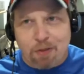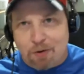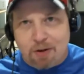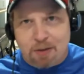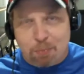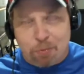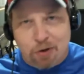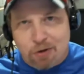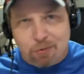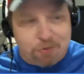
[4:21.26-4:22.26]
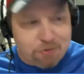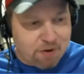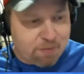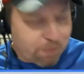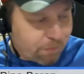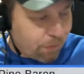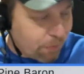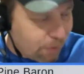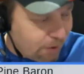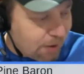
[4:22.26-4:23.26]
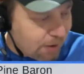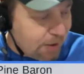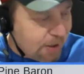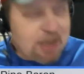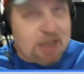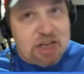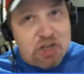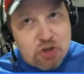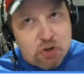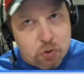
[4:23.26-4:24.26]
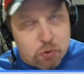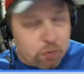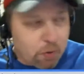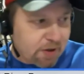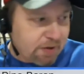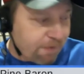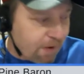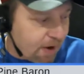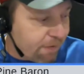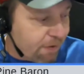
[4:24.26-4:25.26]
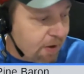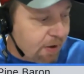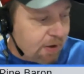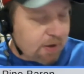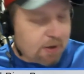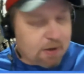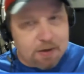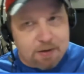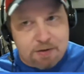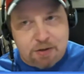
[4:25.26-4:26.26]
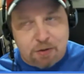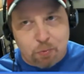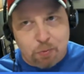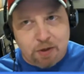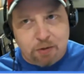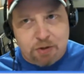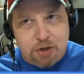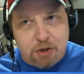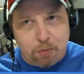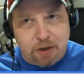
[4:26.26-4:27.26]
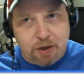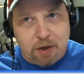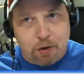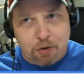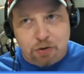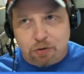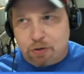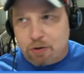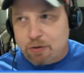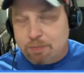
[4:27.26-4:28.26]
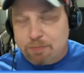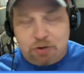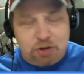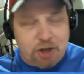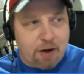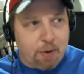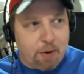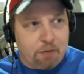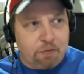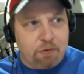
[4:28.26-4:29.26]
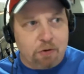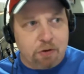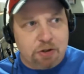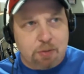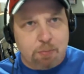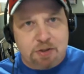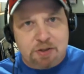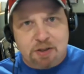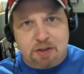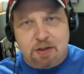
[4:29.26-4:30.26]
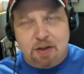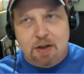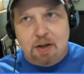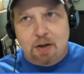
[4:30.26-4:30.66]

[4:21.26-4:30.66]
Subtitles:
The only prequel stuff before in issue 25 is, you know, Rick and Herschel are chatting around searching the prison, and